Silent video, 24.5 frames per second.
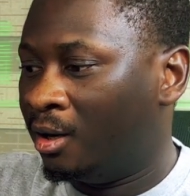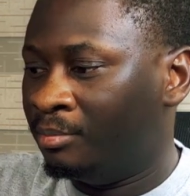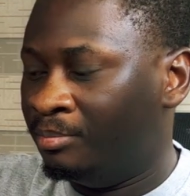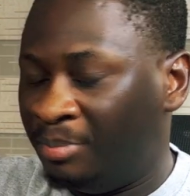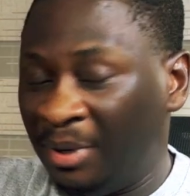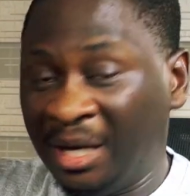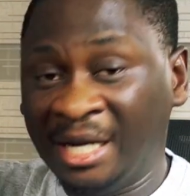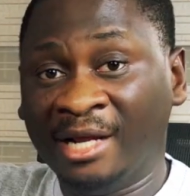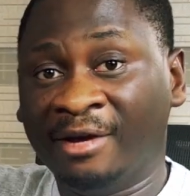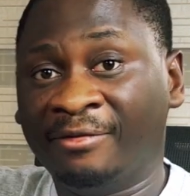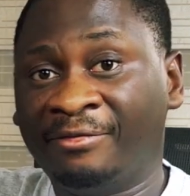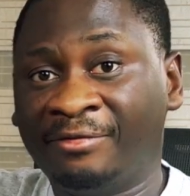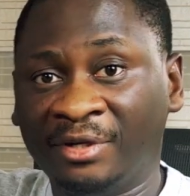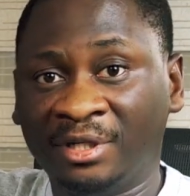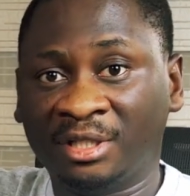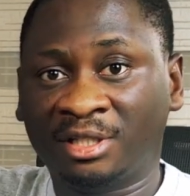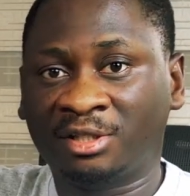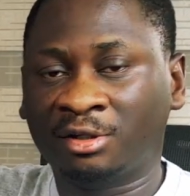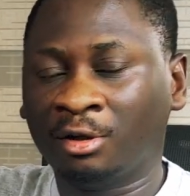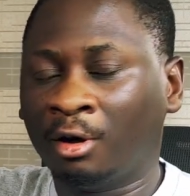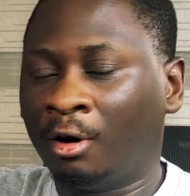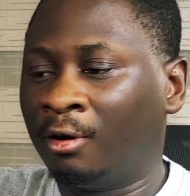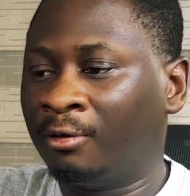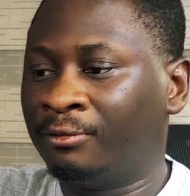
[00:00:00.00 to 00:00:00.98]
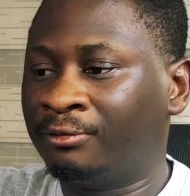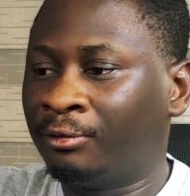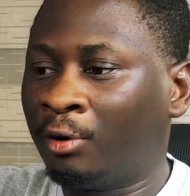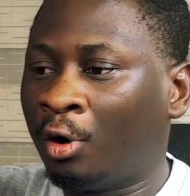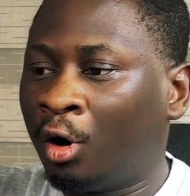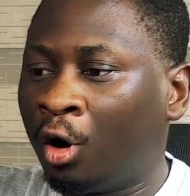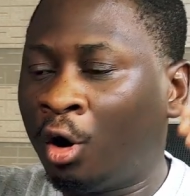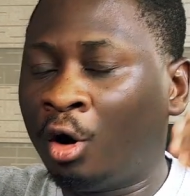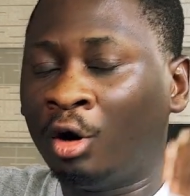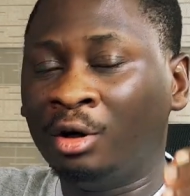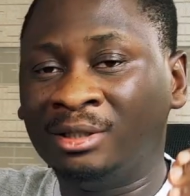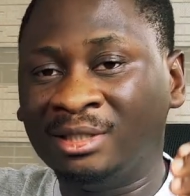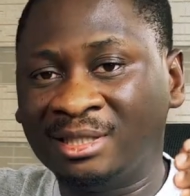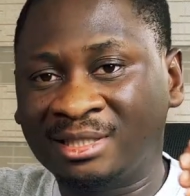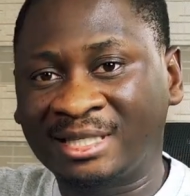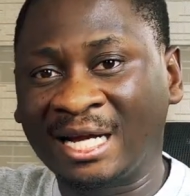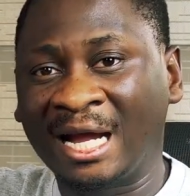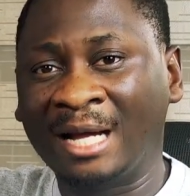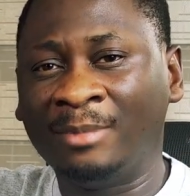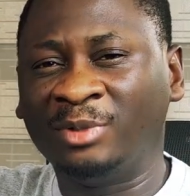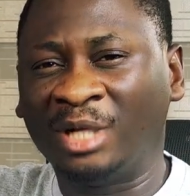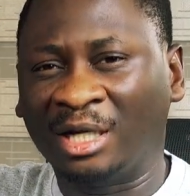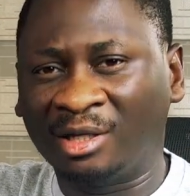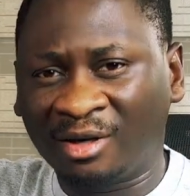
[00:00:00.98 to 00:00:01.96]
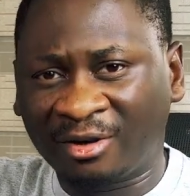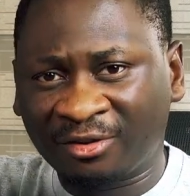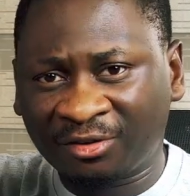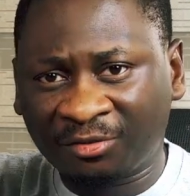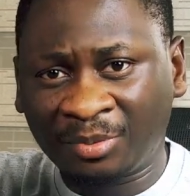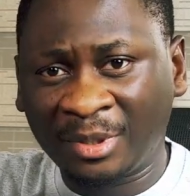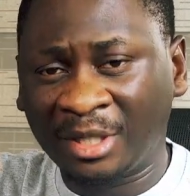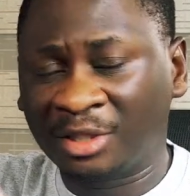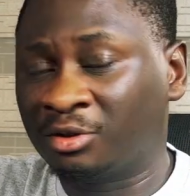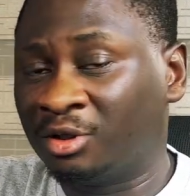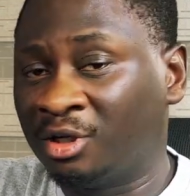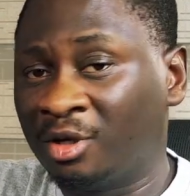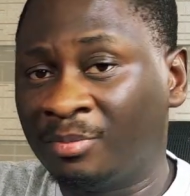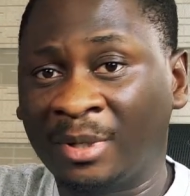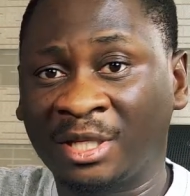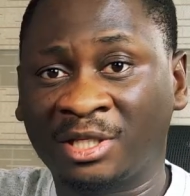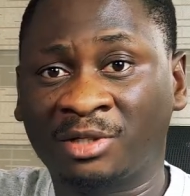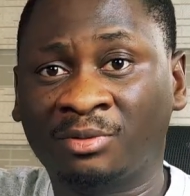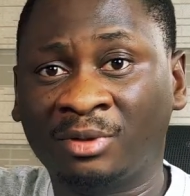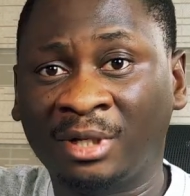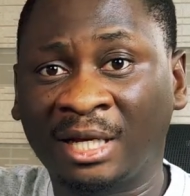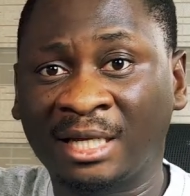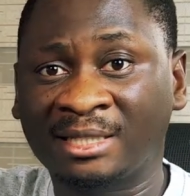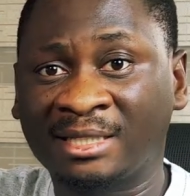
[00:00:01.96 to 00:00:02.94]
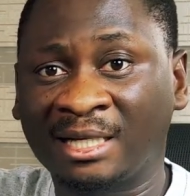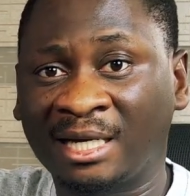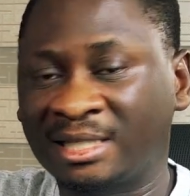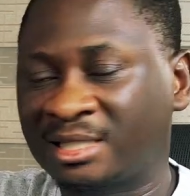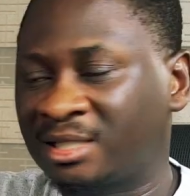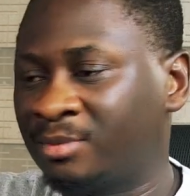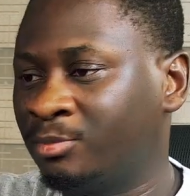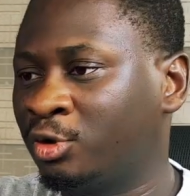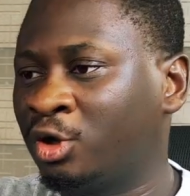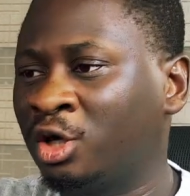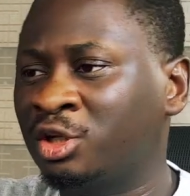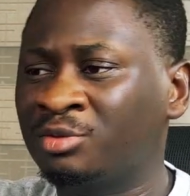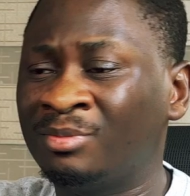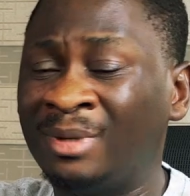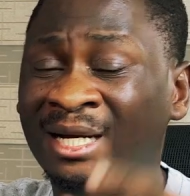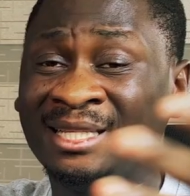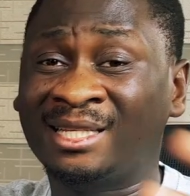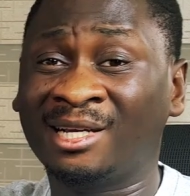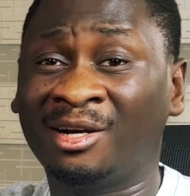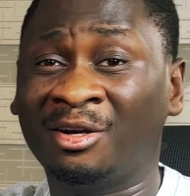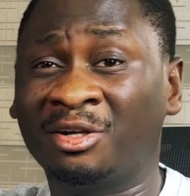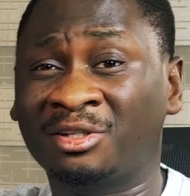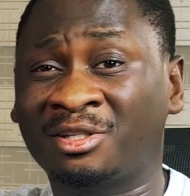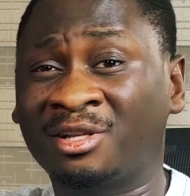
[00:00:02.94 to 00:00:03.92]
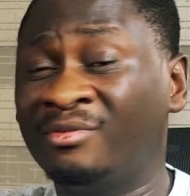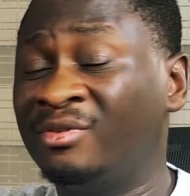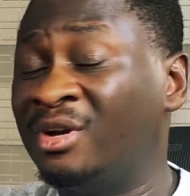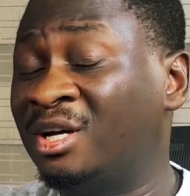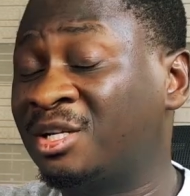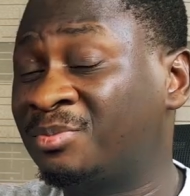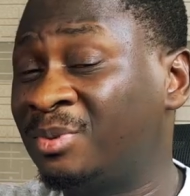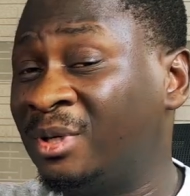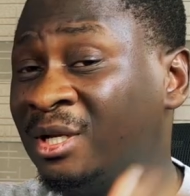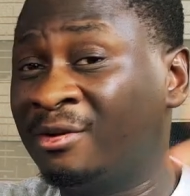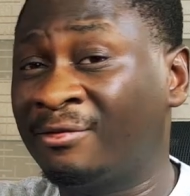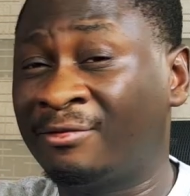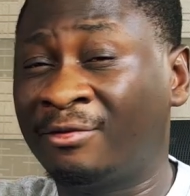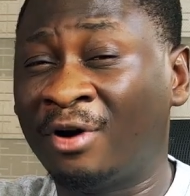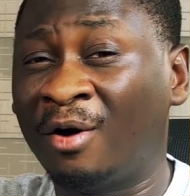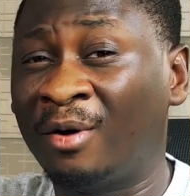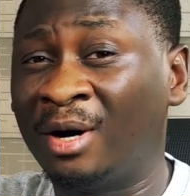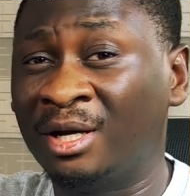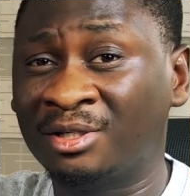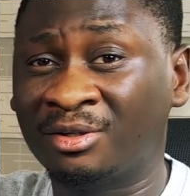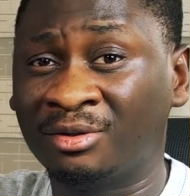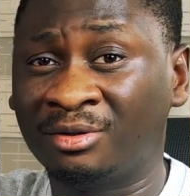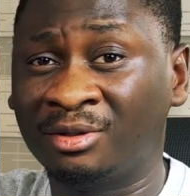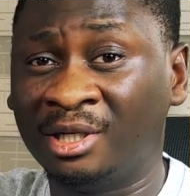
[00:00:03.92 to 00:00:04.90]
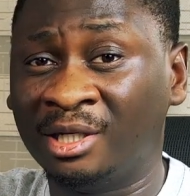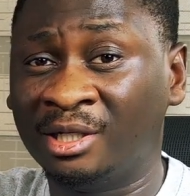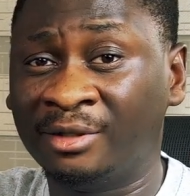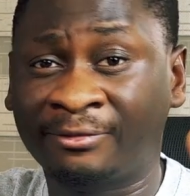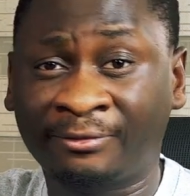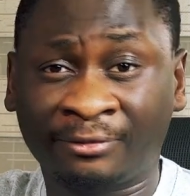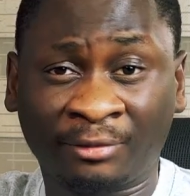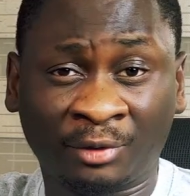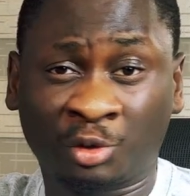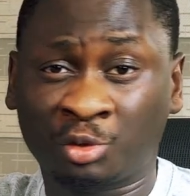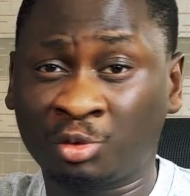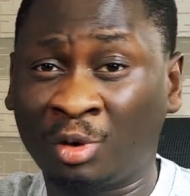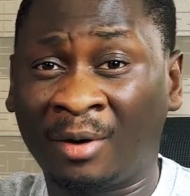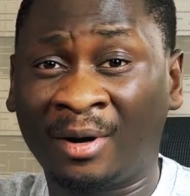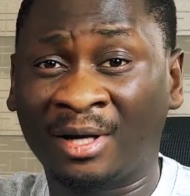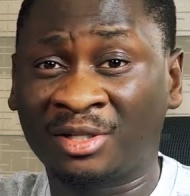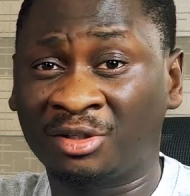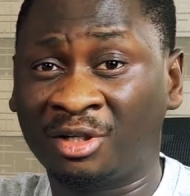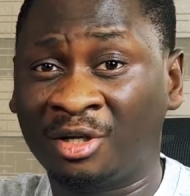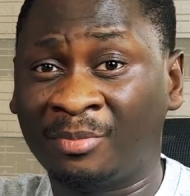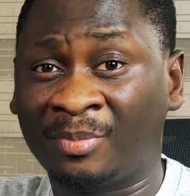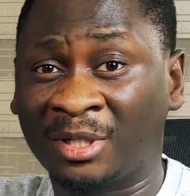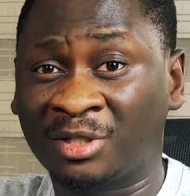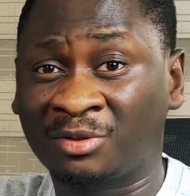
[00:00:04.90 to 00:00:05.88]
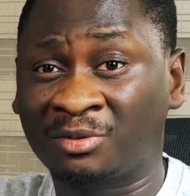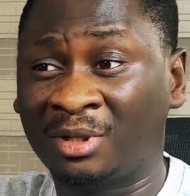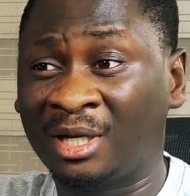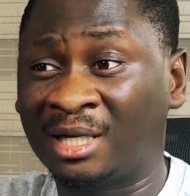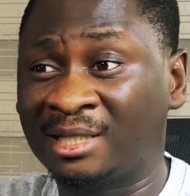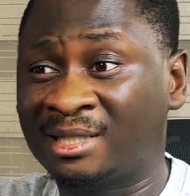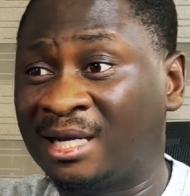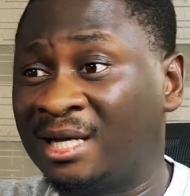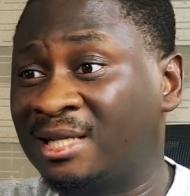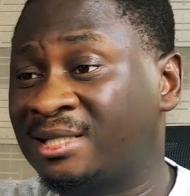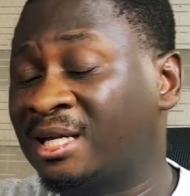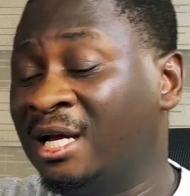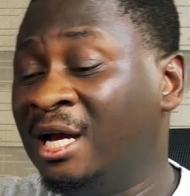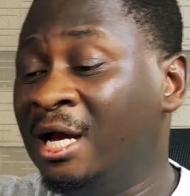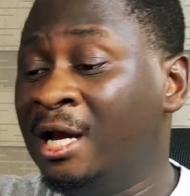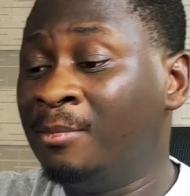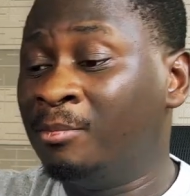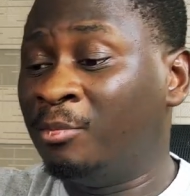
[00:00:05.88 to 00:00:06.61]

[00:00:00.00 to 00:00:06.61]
benefits of all the time that you have spent on a particular task, because you might tell yourself you are spending 4 hours or 2 hours on a particular task,